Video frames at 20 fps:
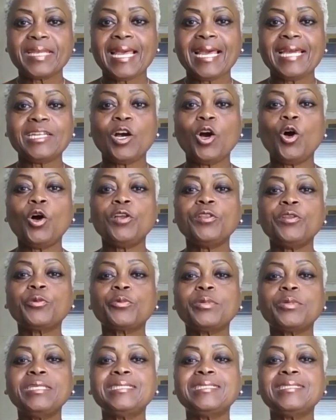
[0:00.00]
And all the
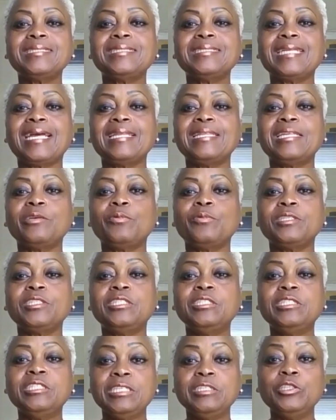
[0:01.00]
reasons that they
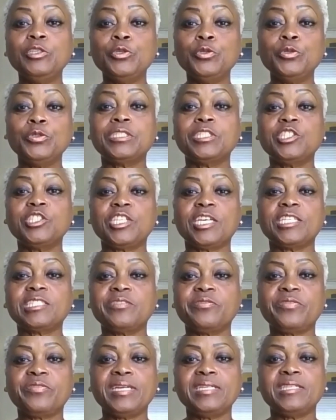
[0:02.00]
will use to
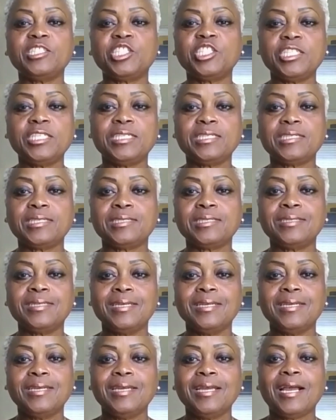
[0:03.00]
justify the cheating
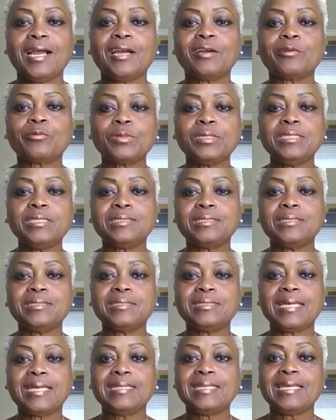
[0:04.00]
are
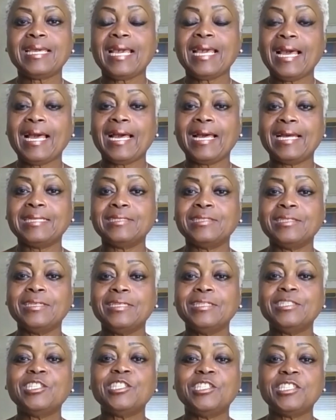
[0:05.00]
reasons that they had
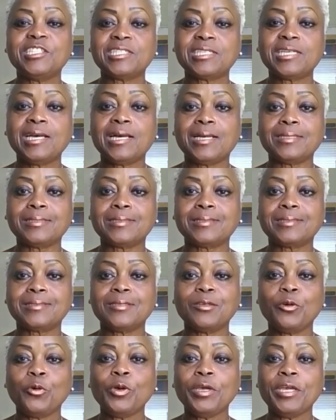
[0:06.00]
to
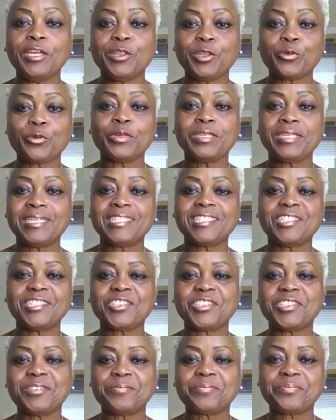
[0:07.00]
discuss in the
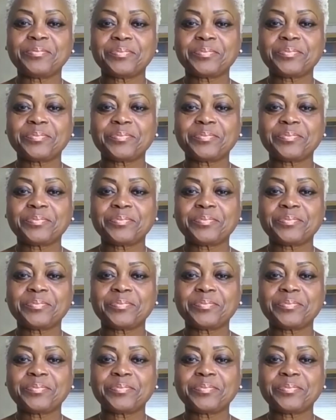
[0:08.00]
relationship.